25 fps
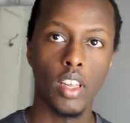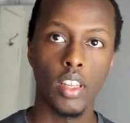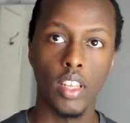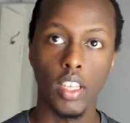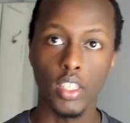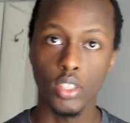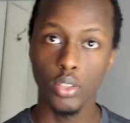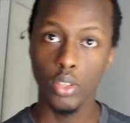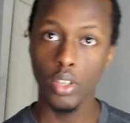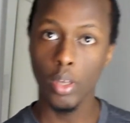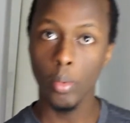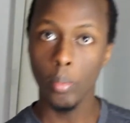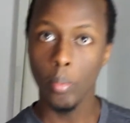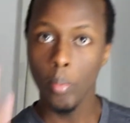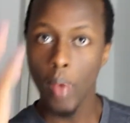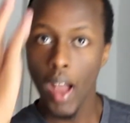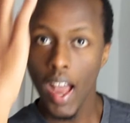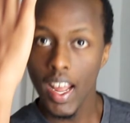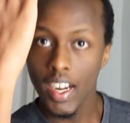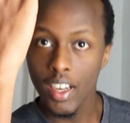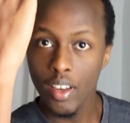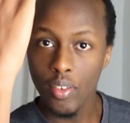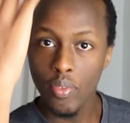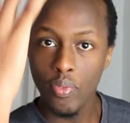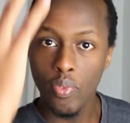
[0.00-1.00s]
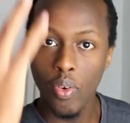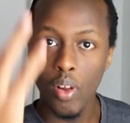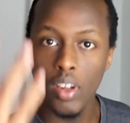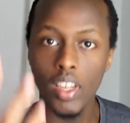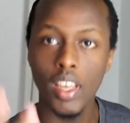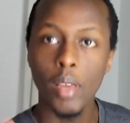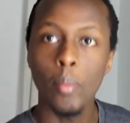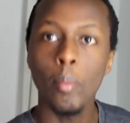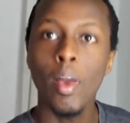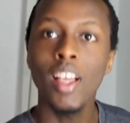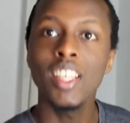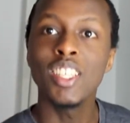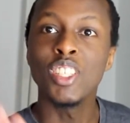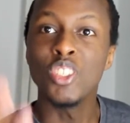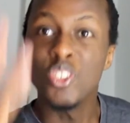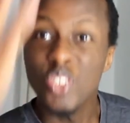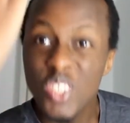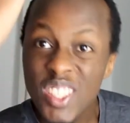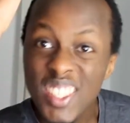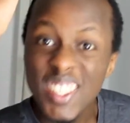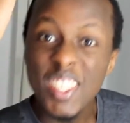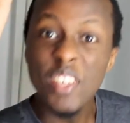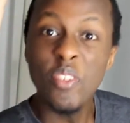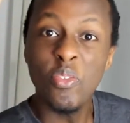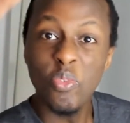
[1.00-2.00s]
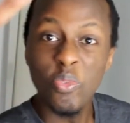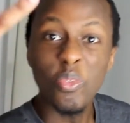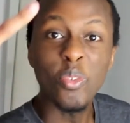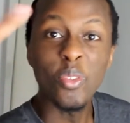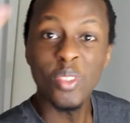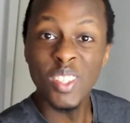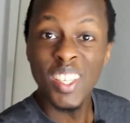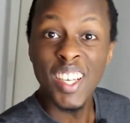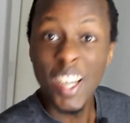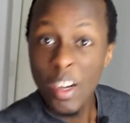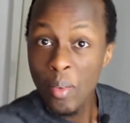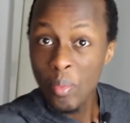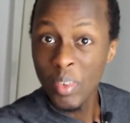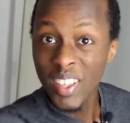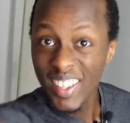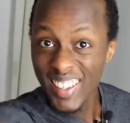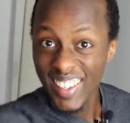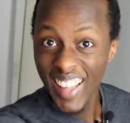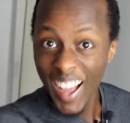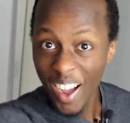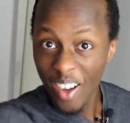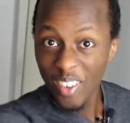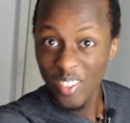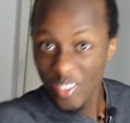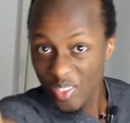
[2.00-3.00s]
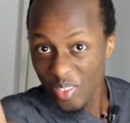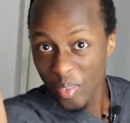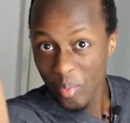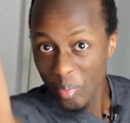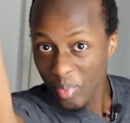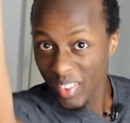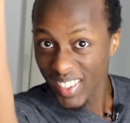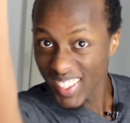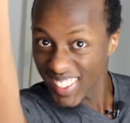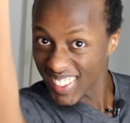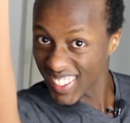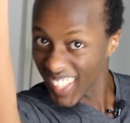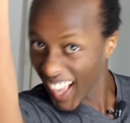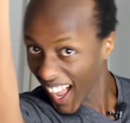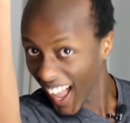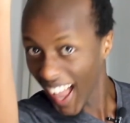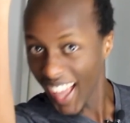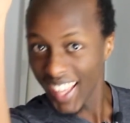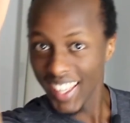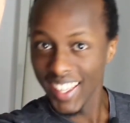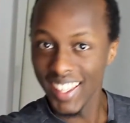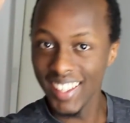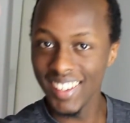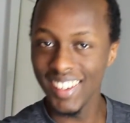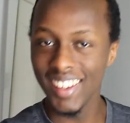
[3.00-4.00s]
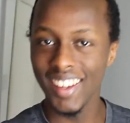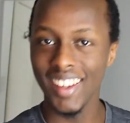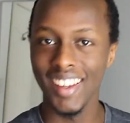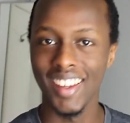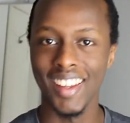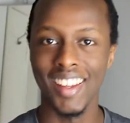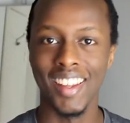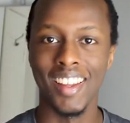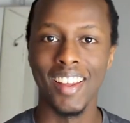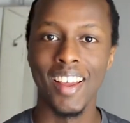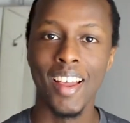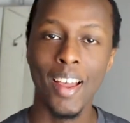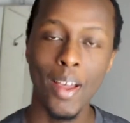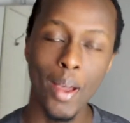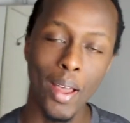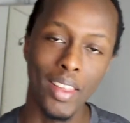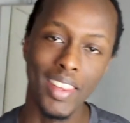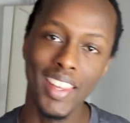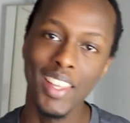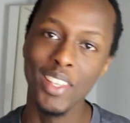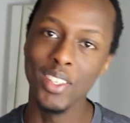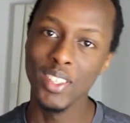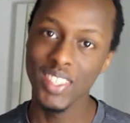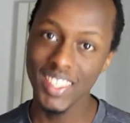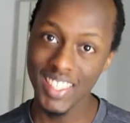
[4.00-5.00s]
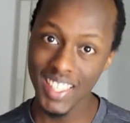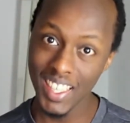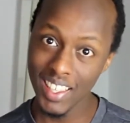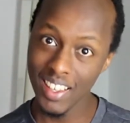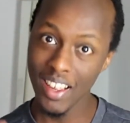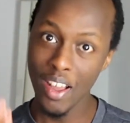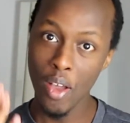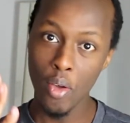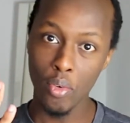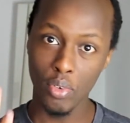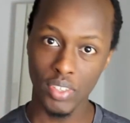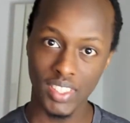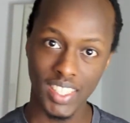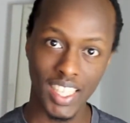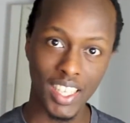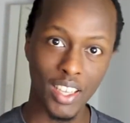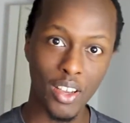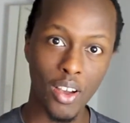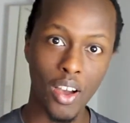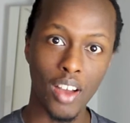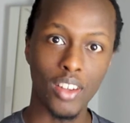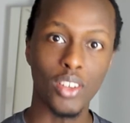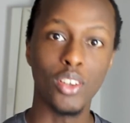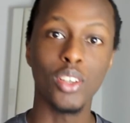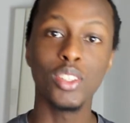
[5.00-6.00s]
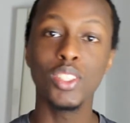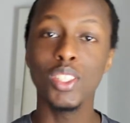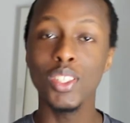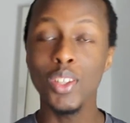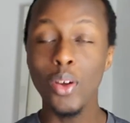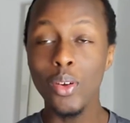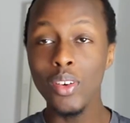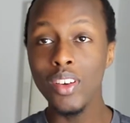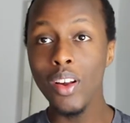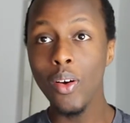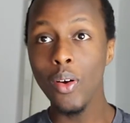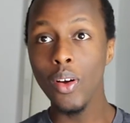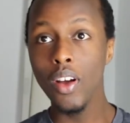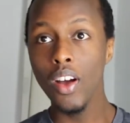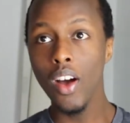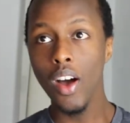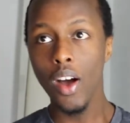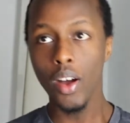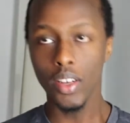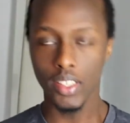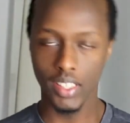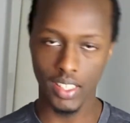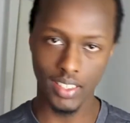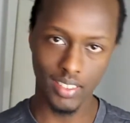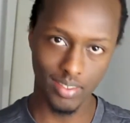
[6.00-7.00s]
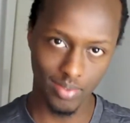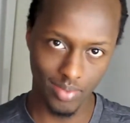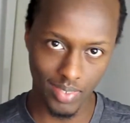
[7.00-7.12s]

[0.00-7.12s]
They saw the manna fall. Imagine you see food coming down from the sky. And then you still say God. Because you don't know God.